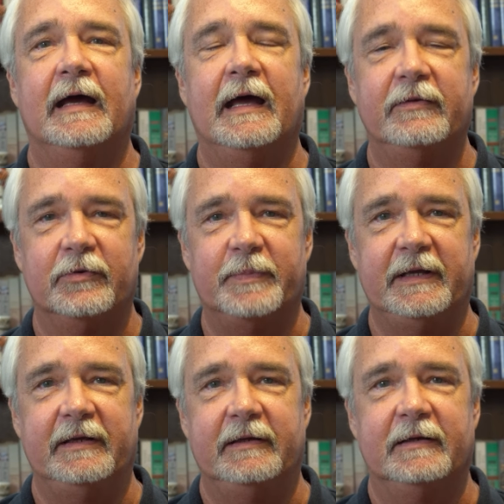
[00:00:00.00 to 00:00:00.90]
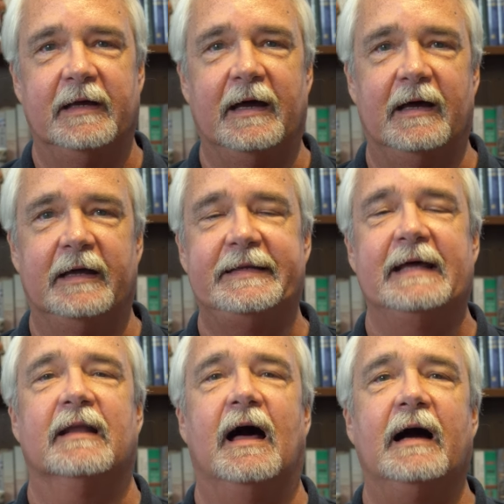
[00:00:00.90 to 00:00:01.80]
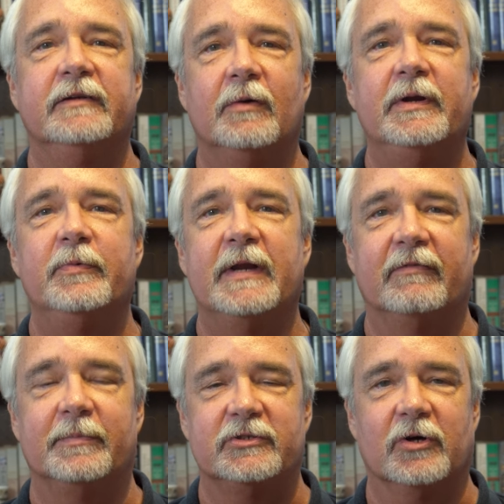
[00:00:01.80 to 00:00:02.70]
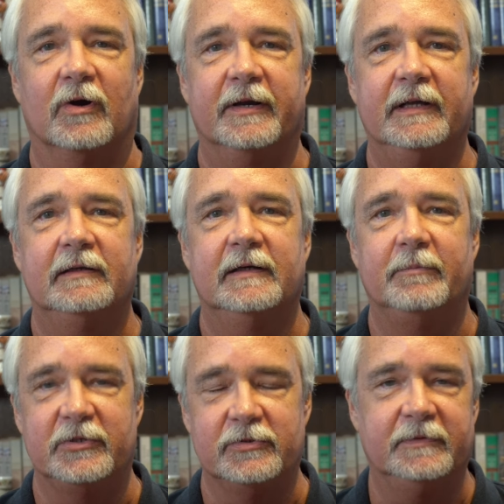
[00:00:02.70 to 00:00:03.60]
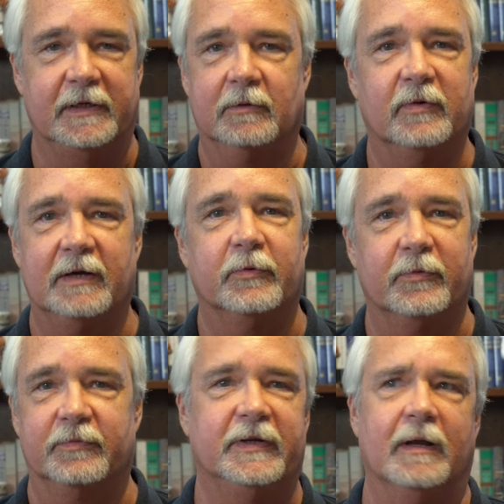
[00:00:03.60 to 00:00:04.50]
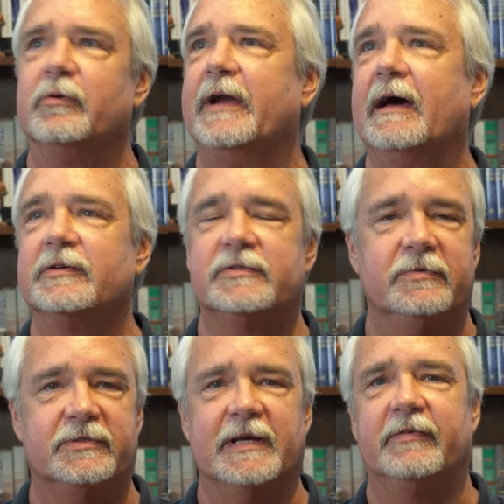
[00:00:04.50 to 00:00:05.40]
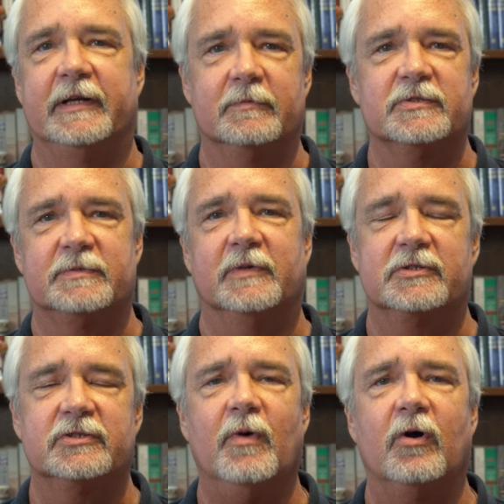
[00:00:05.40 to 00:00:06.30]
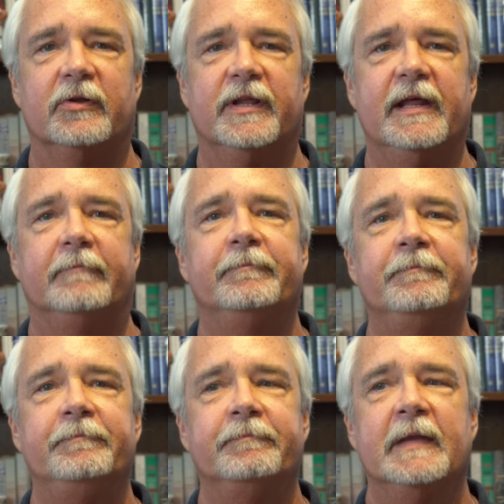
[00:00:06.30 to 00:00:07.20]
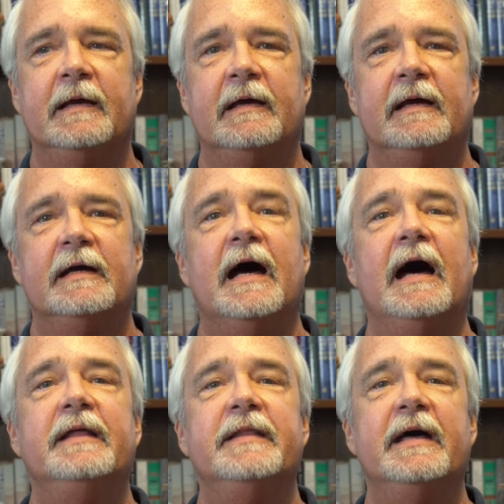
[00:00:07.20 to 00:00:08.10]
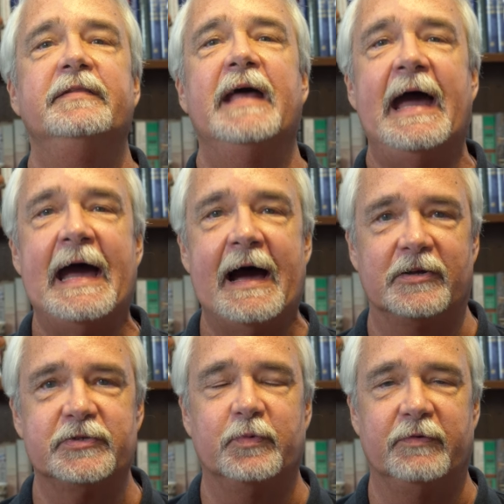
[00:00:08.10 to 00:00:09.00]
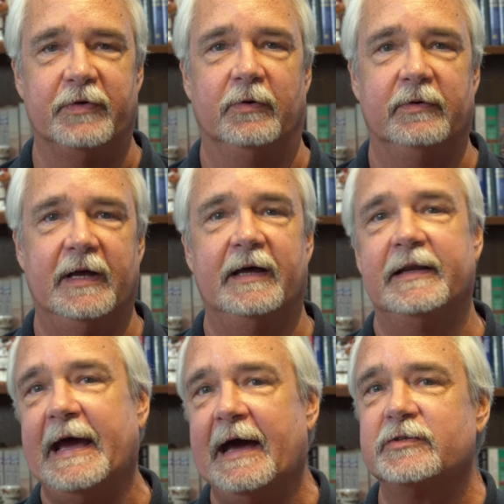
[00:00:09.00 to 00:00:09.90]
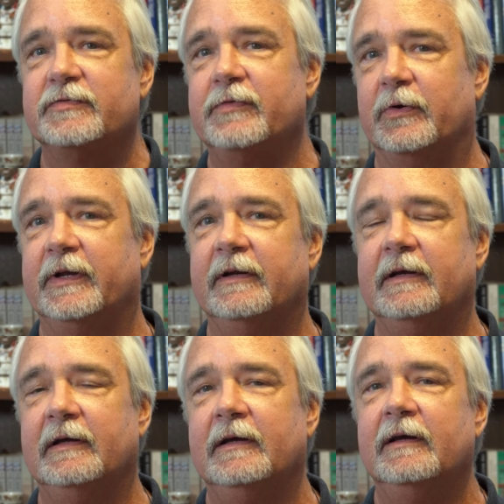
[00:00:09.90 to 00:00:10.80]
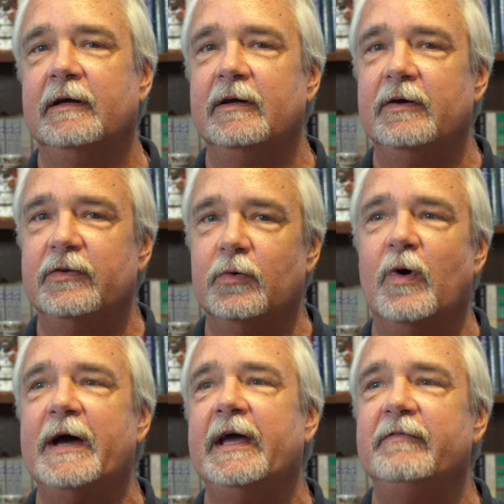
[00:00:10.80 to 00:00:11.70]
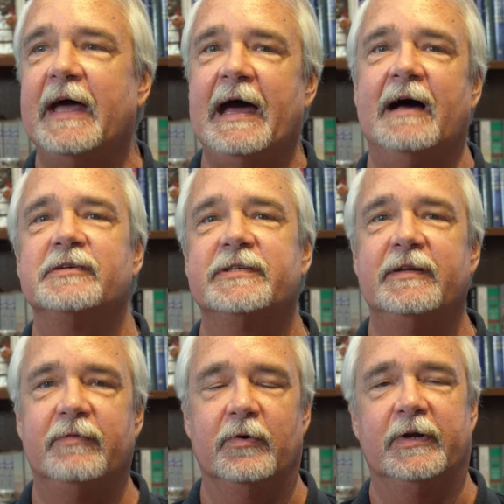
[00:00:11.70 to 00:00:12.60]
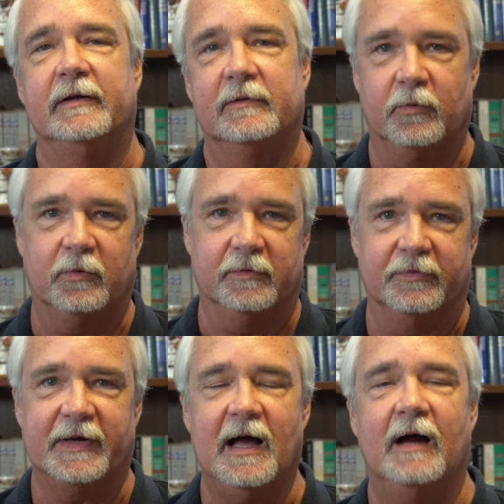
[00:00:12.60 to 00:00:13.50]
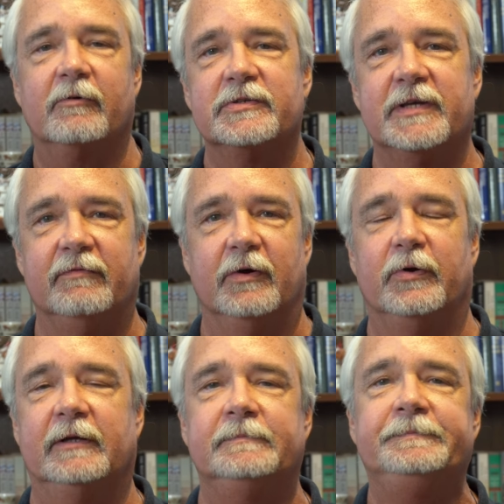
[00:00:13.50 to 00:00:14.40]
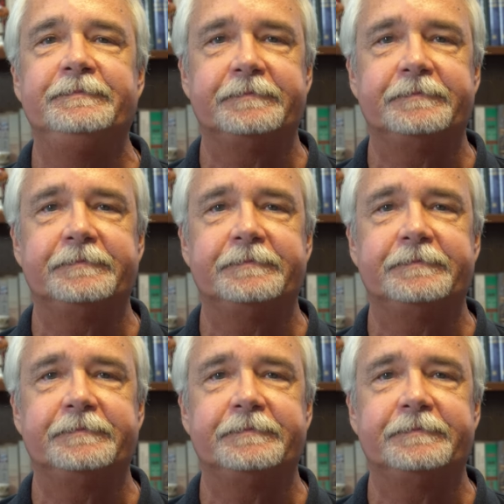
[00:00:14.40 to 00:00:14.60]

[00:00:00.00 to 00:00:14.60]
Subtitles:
and there'd be a deadlock. Nobody would have a majority. I mean, you know, whatever the number now is, 270, it was much smaller then. And then the House would vote. And the House voted the way the House had voted or the Congress had voted